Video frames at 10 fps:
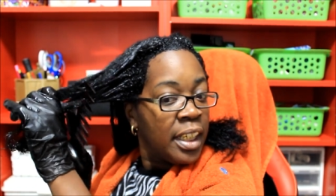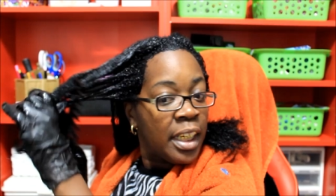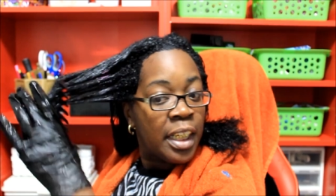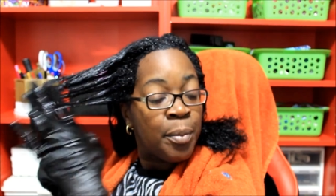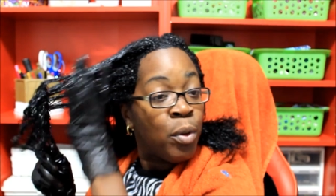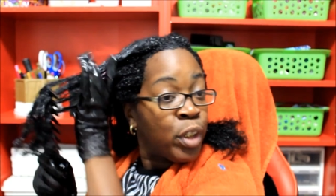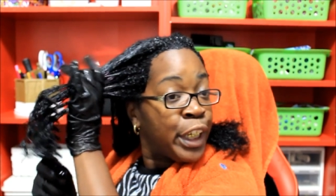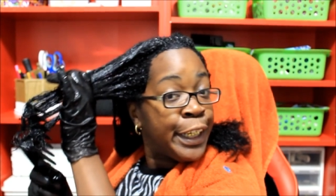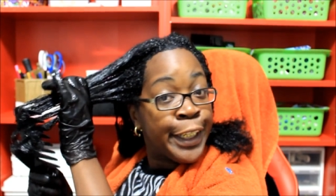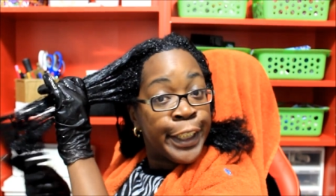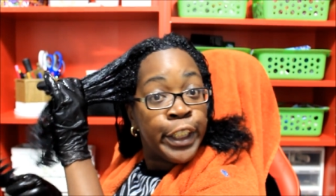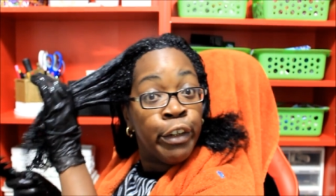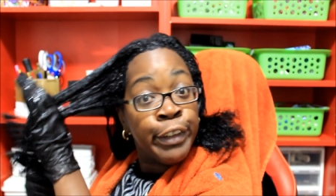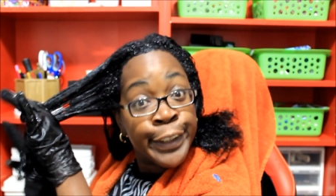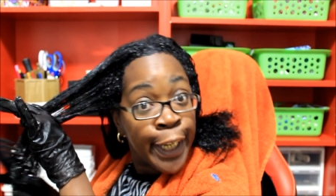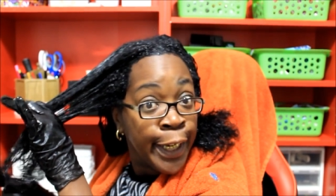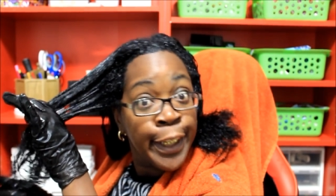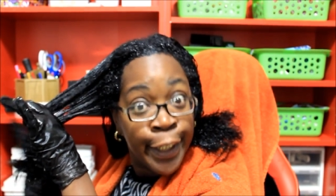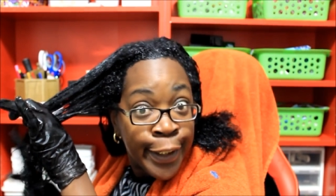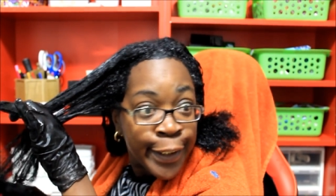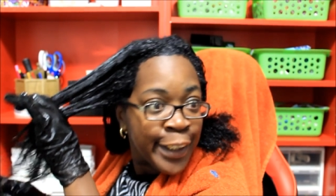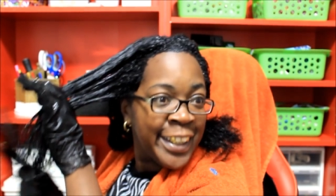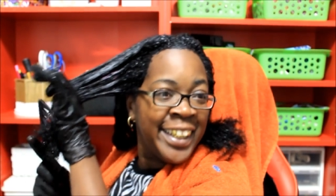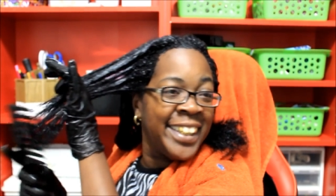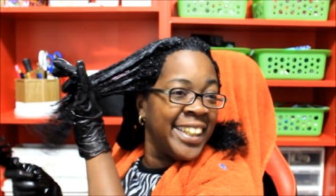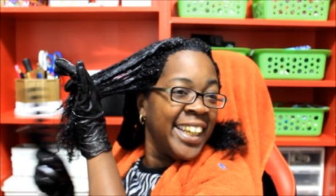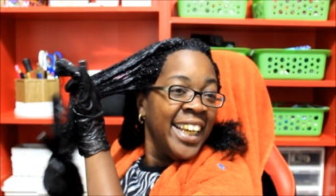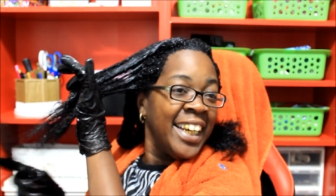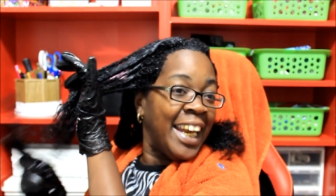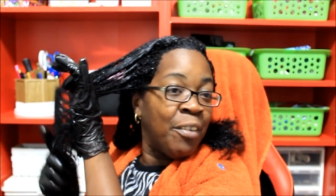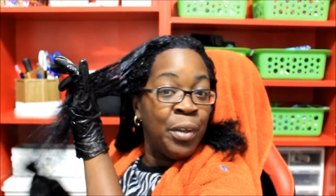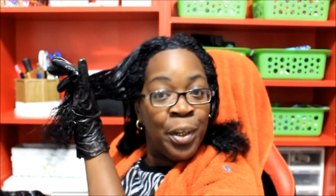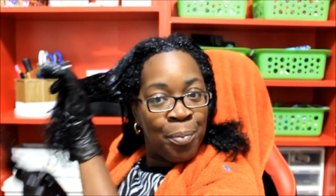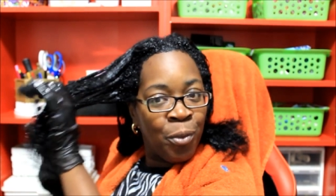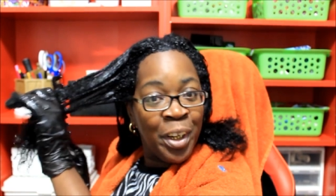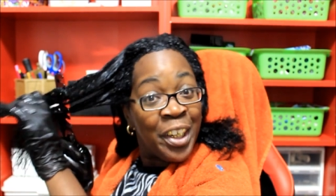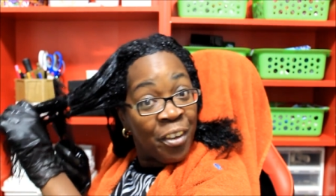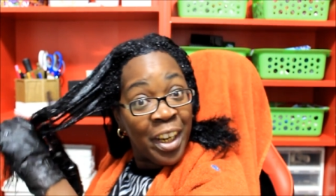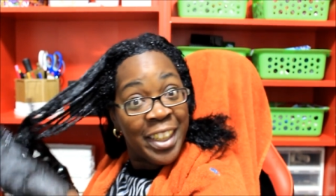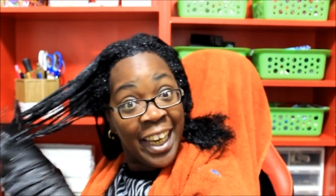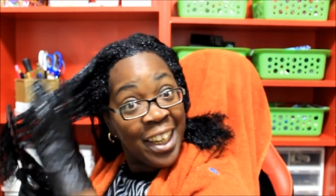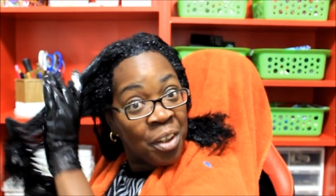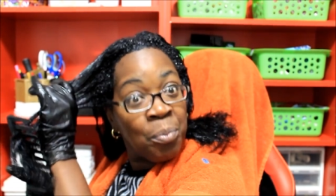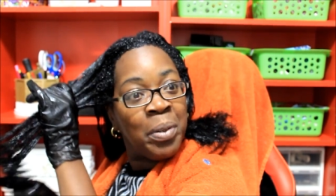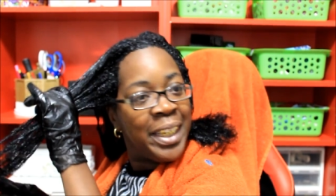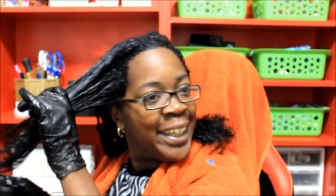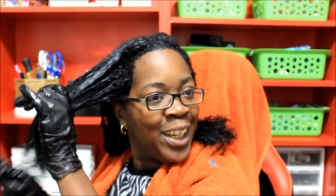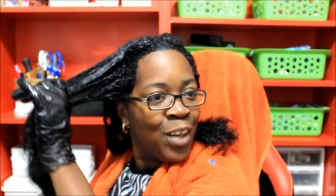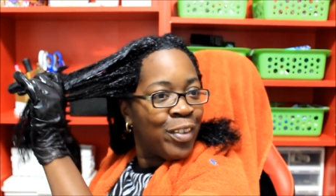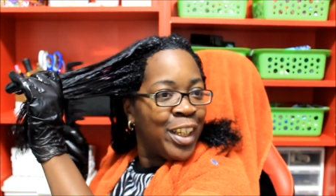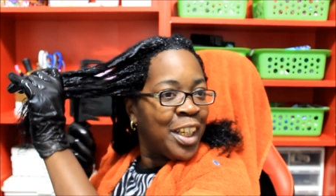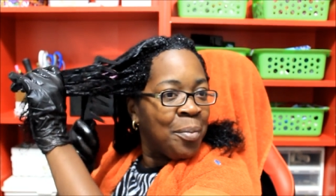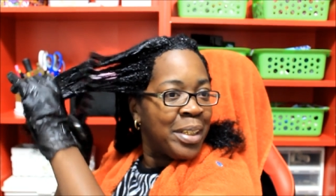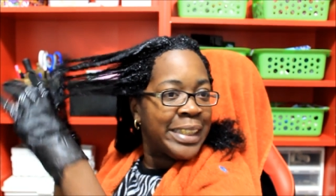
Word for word: And I'm going to color it as long as I can color it. Now, when the when the gray take completely over, honey, I'm going to